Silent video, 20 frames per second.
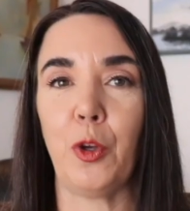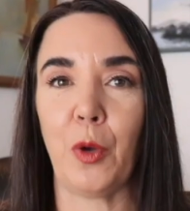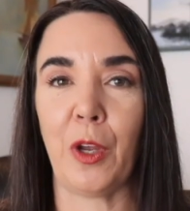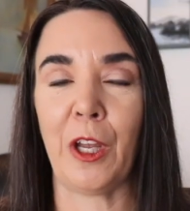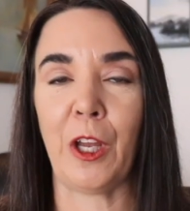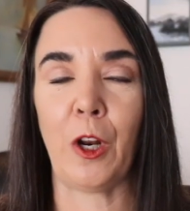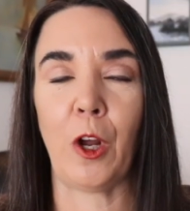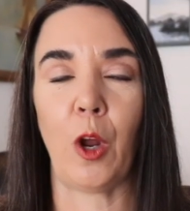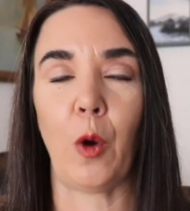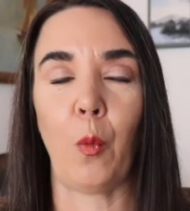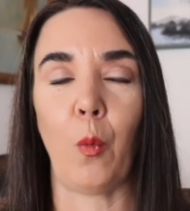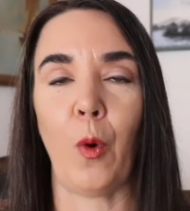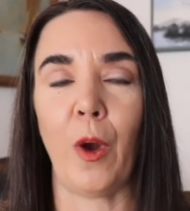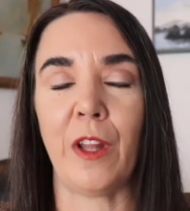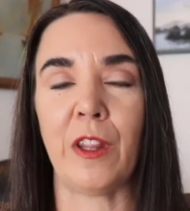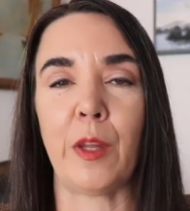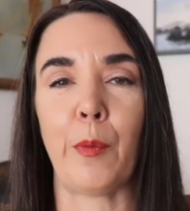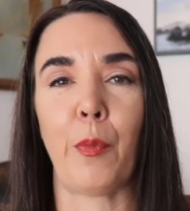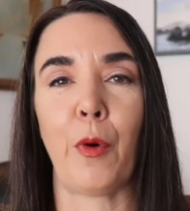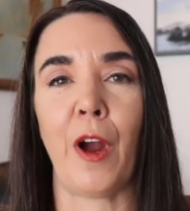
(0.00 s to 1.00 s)
you in on
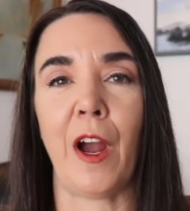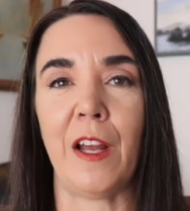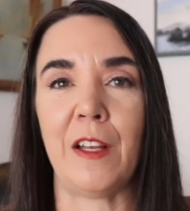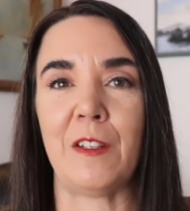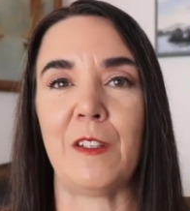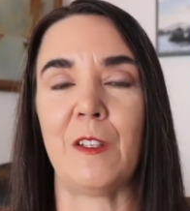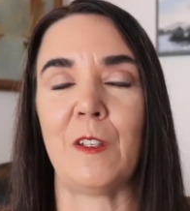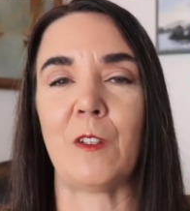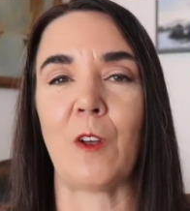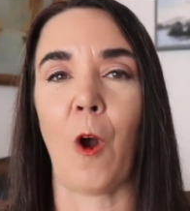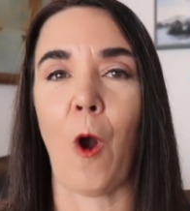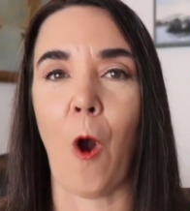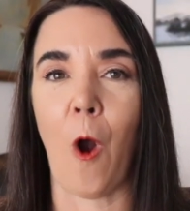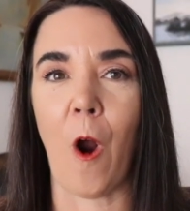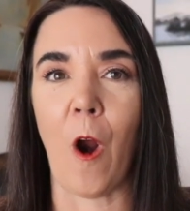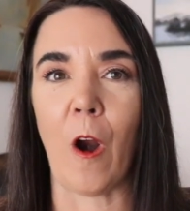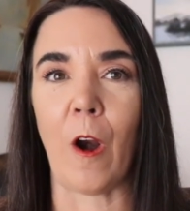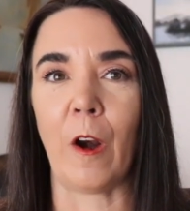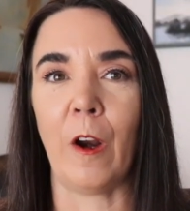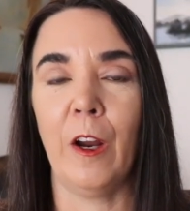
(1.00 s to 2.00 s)
what the prizes
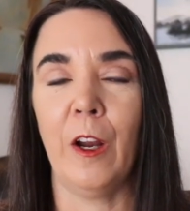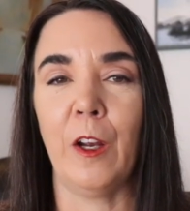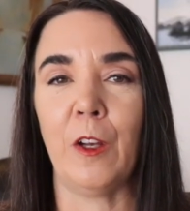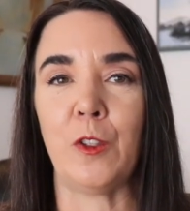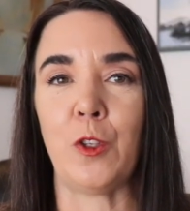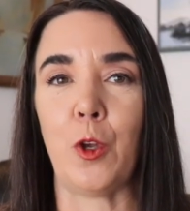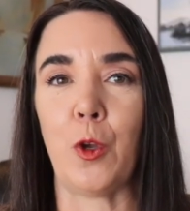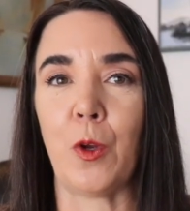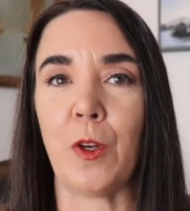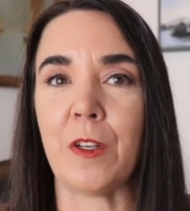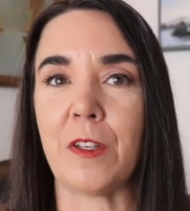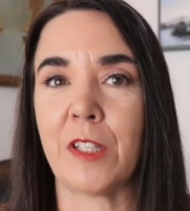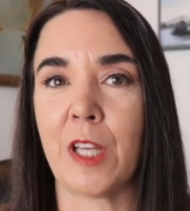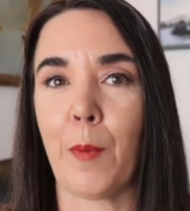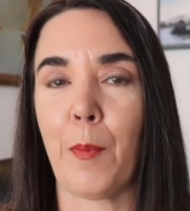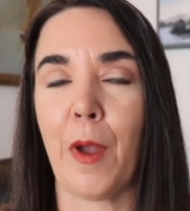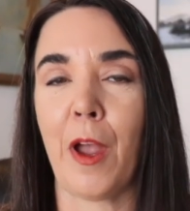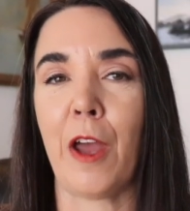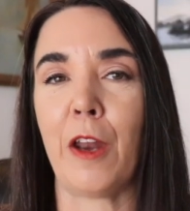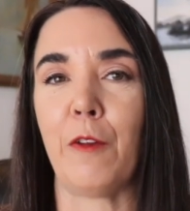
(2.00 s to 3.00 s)
are. So you can
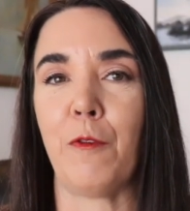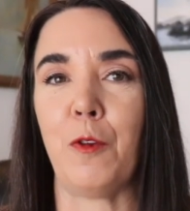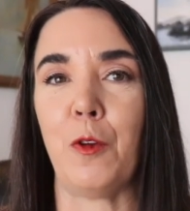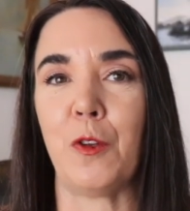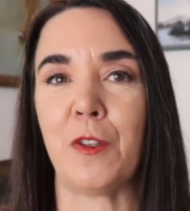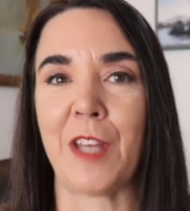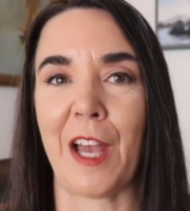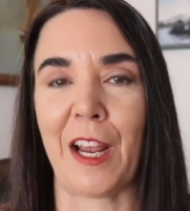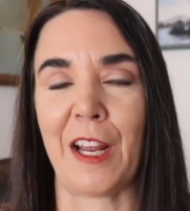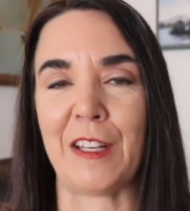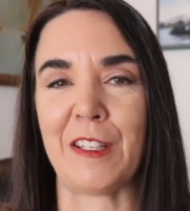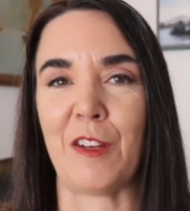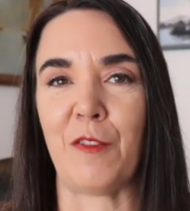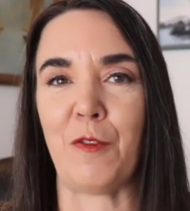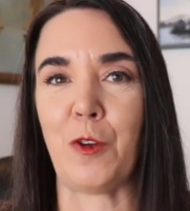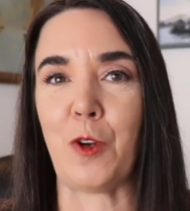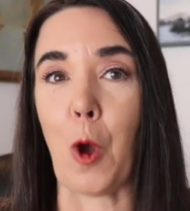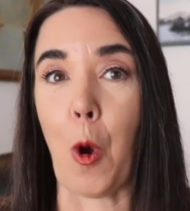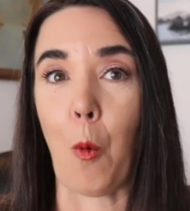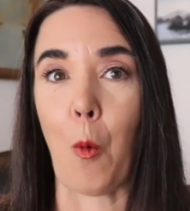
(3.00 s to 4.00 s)
skip ahead a few seconds
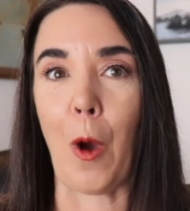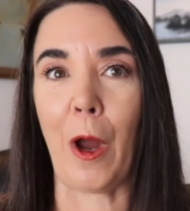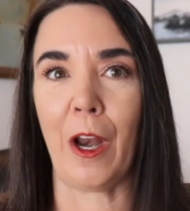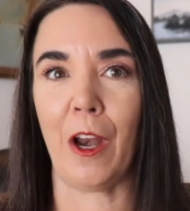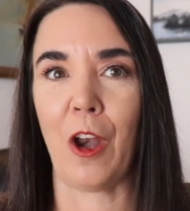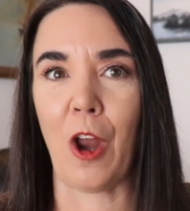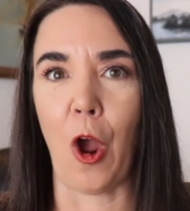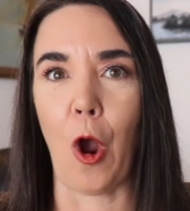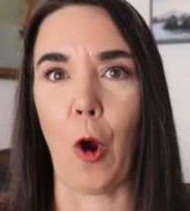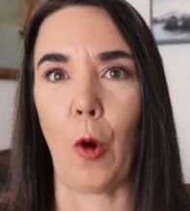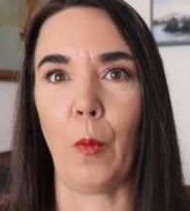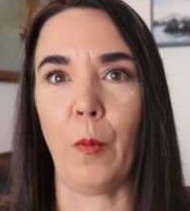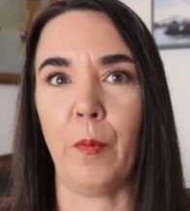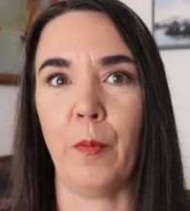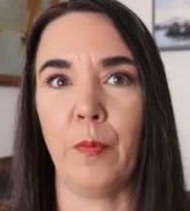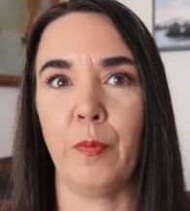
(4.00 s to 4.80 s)
if you don't want to know.